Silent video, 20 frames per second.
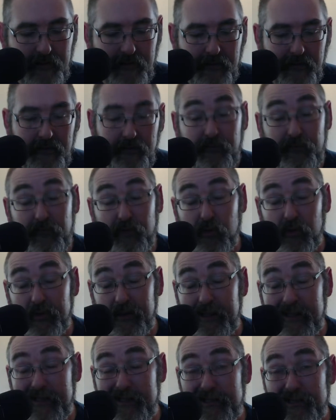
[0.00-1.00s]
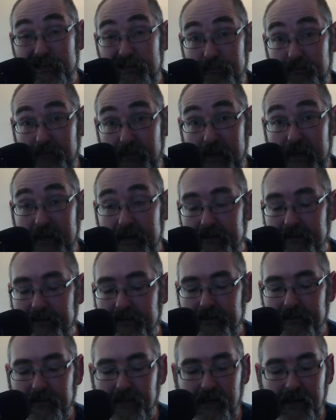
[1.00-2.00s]
For
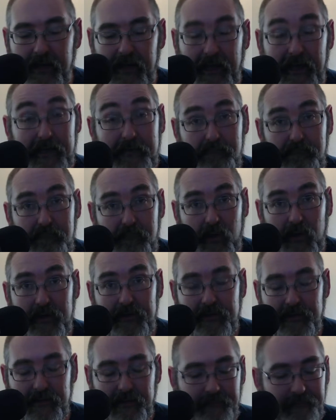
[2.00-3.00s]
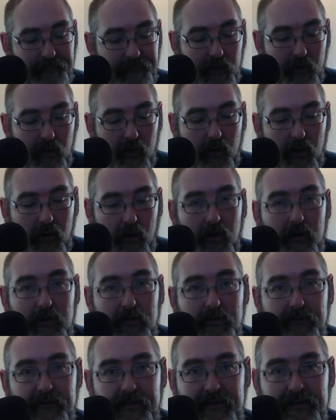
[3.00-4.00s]
expense and budget,
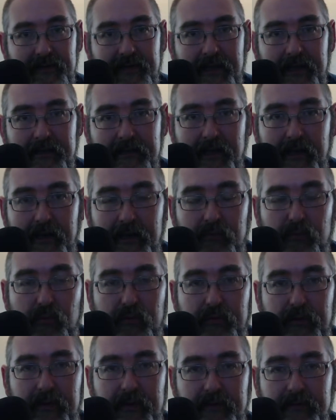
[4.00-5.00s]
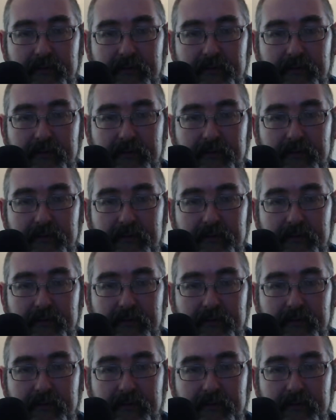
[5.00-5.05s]
all of these antennas will fit